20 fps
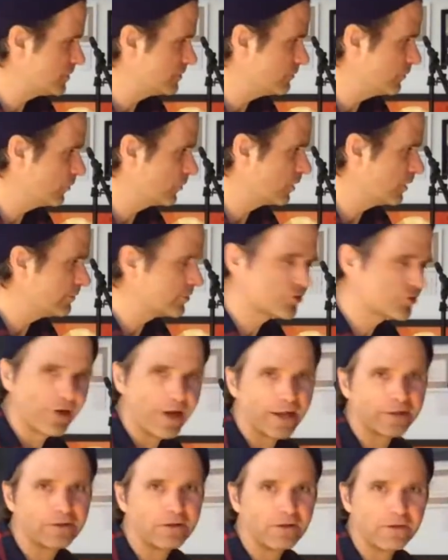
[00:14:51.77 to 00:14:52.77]
the more I'm
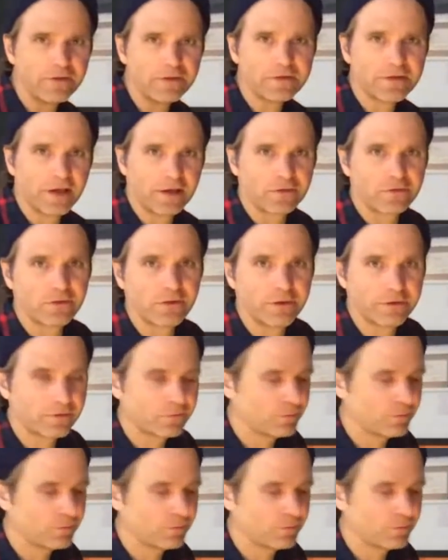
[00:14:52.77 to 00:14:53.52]
attracted to these kind of songs